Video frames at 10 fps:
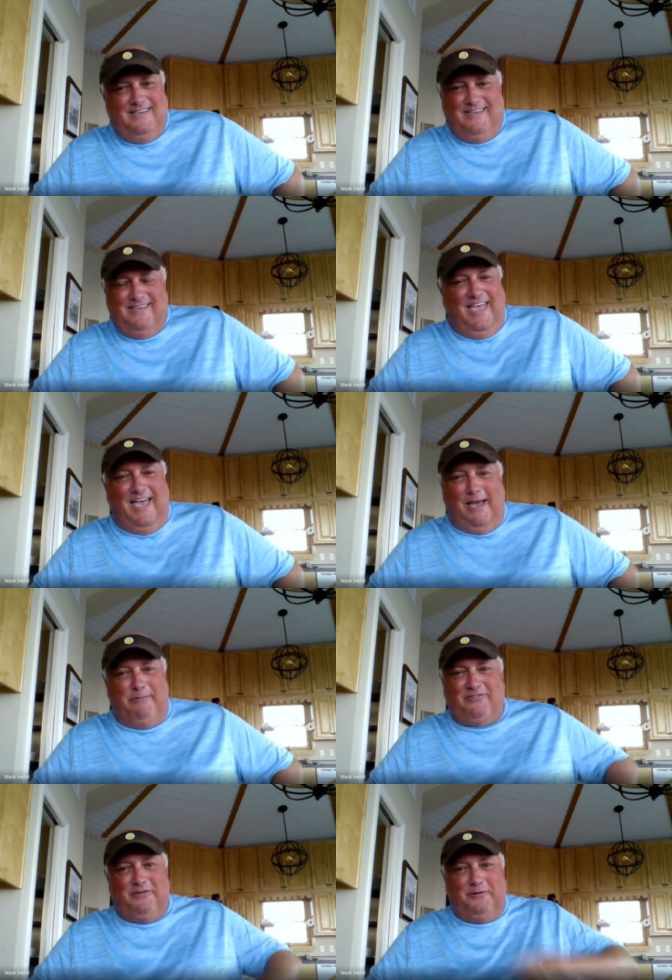Yeah. yeah,
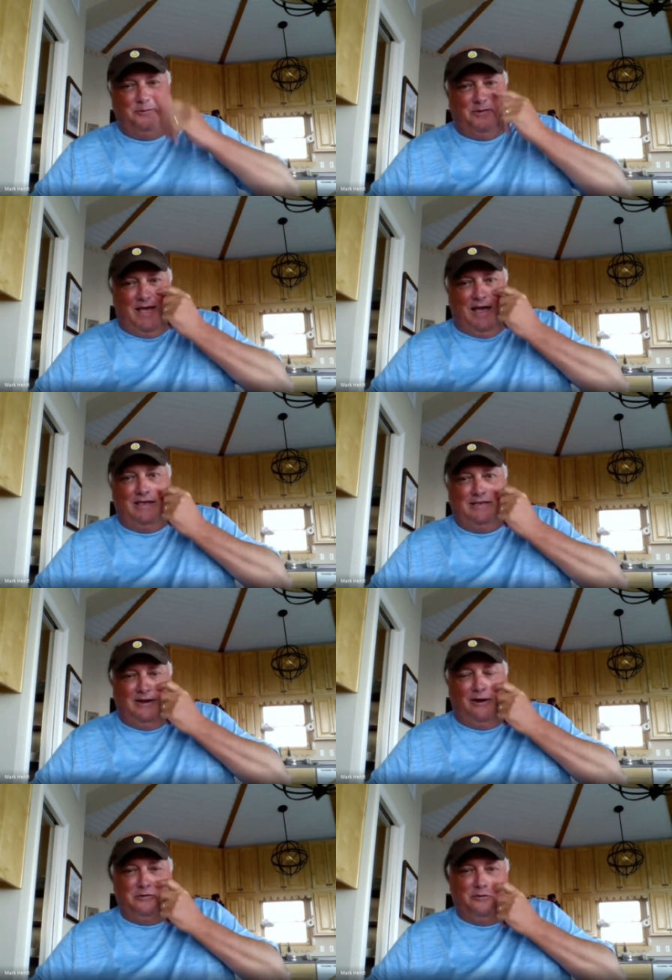absolutely. I, you
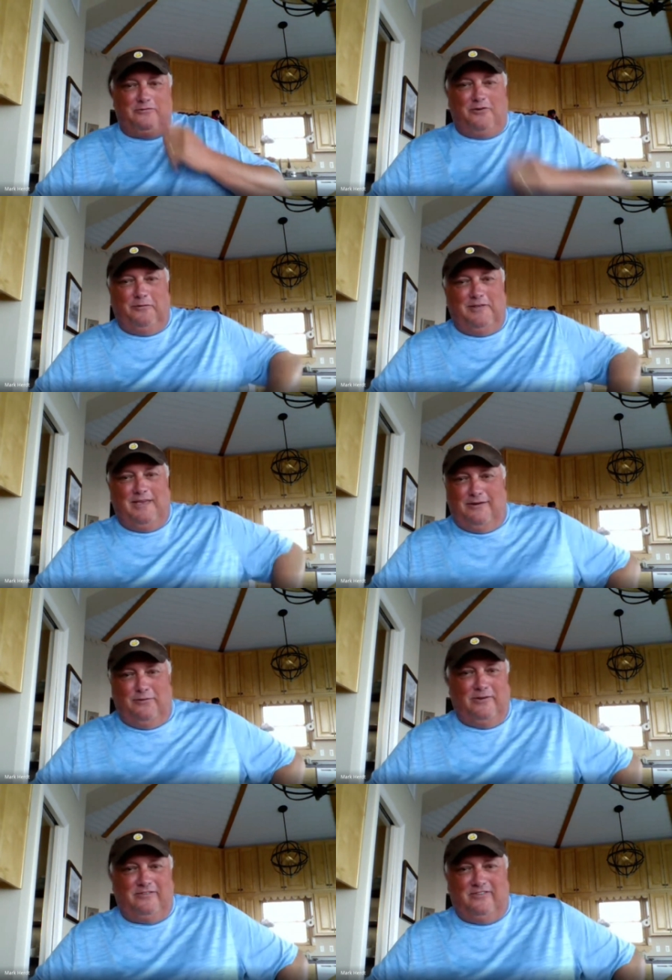know, you were totally
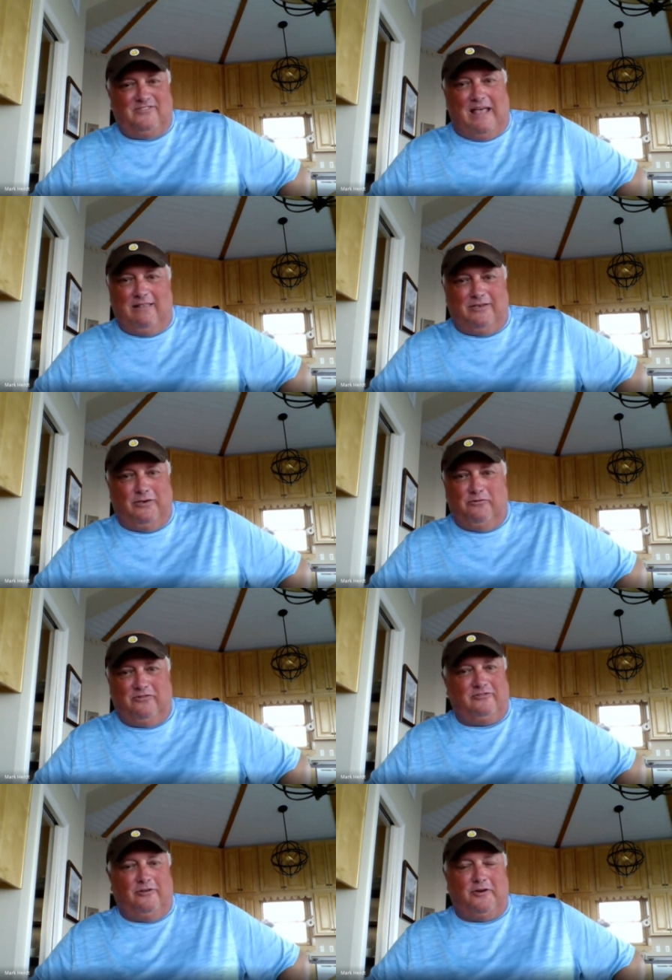into it. It's not like you were
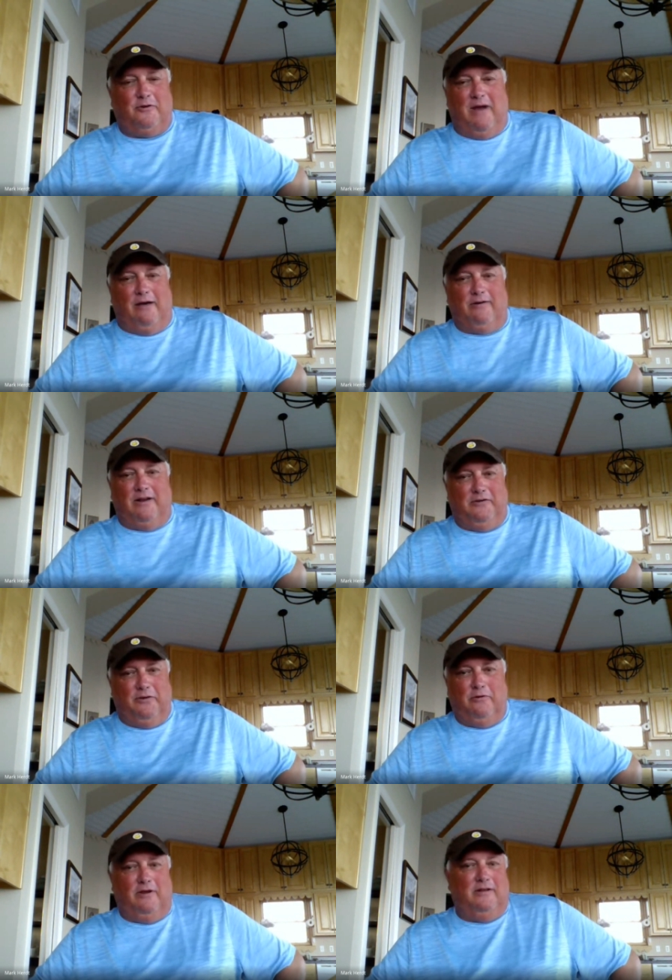just looking around and
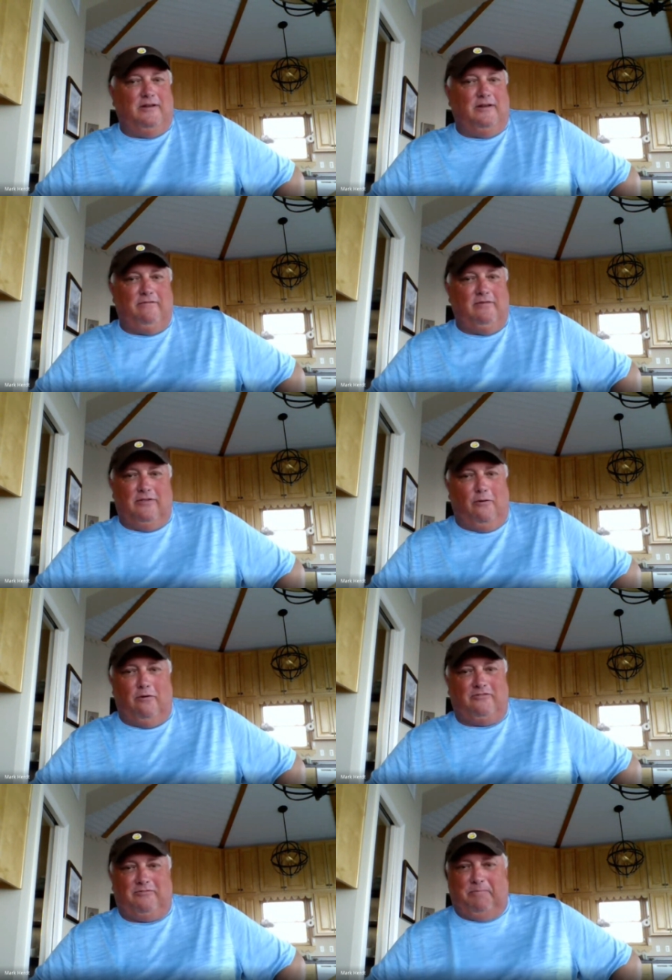you were into the
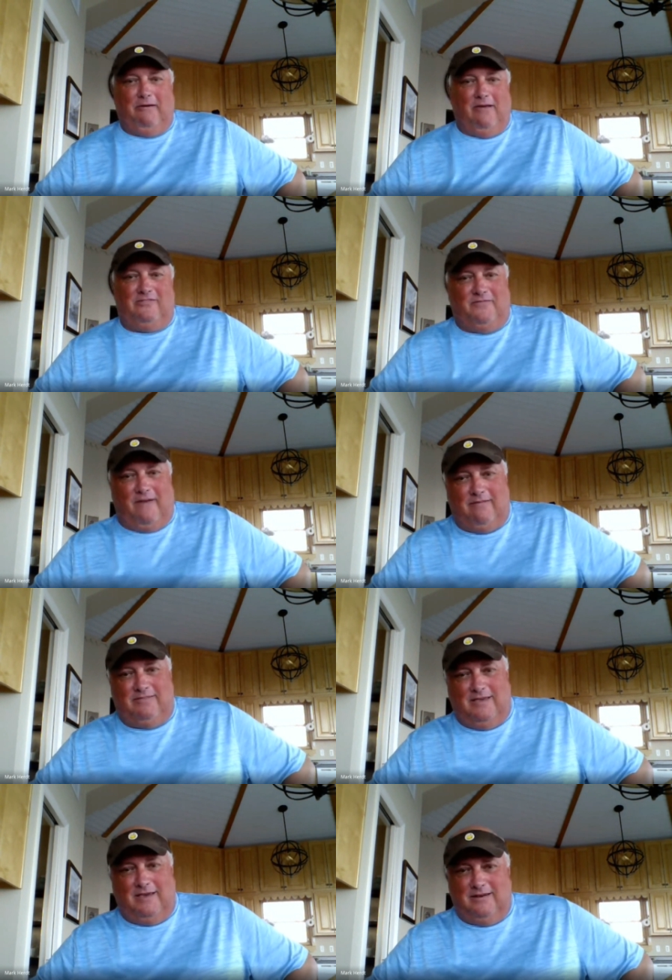whole experience of
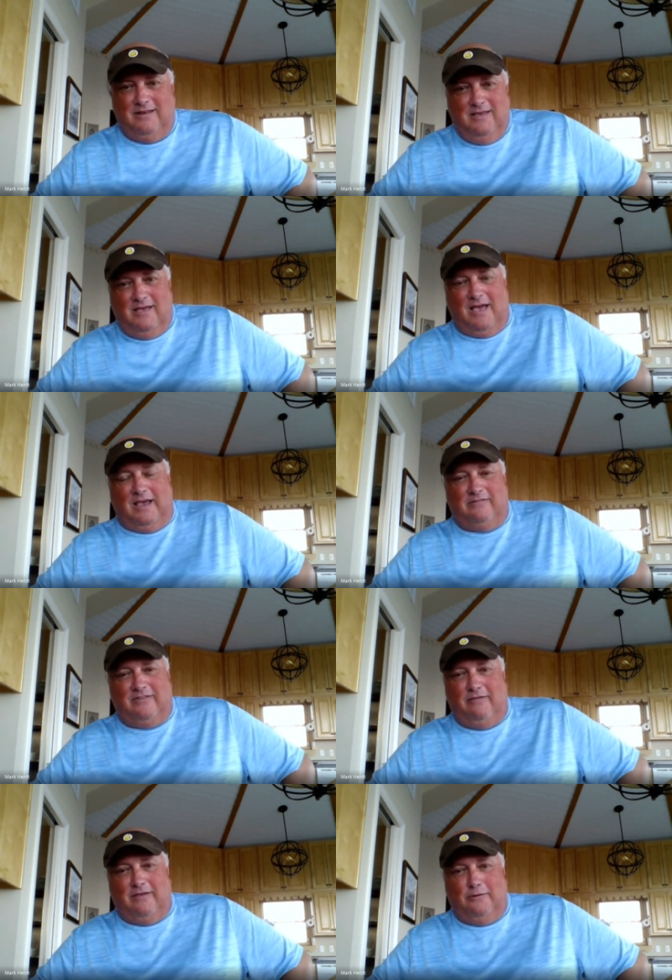everything. I could
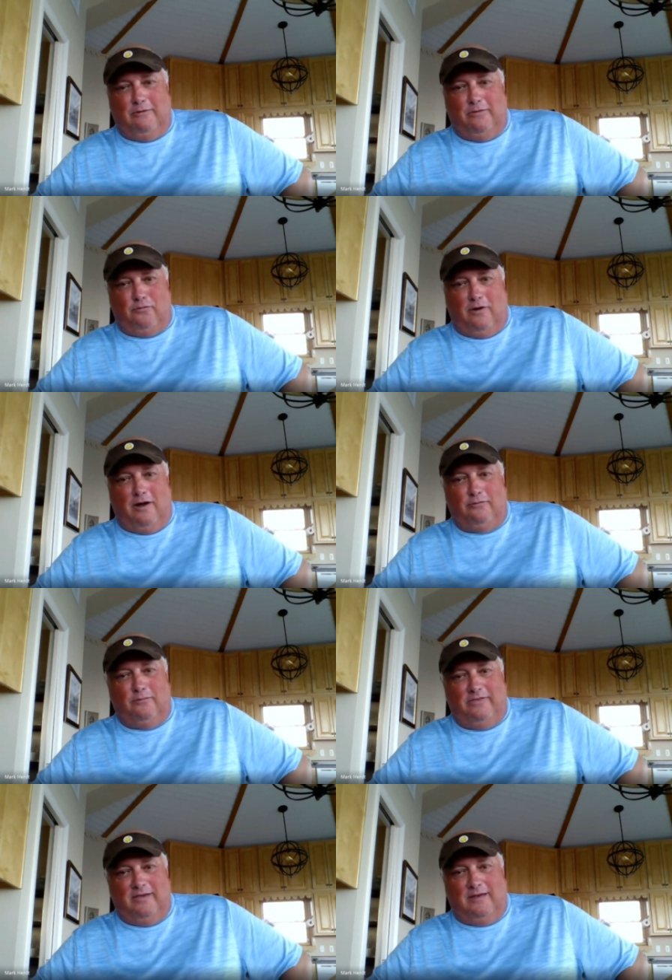tell that you were enthralled
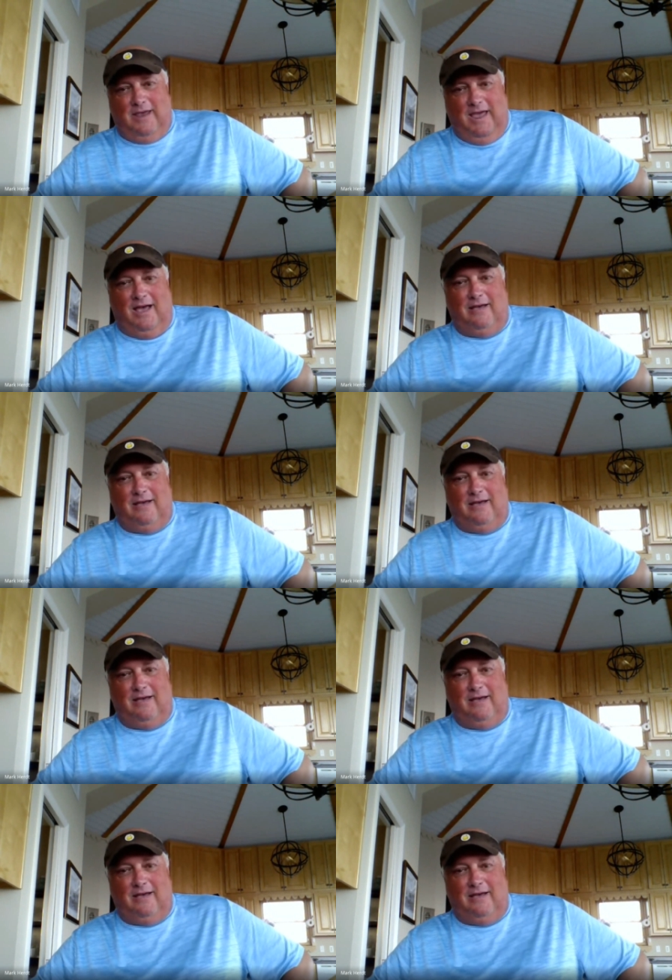with it. Yeah.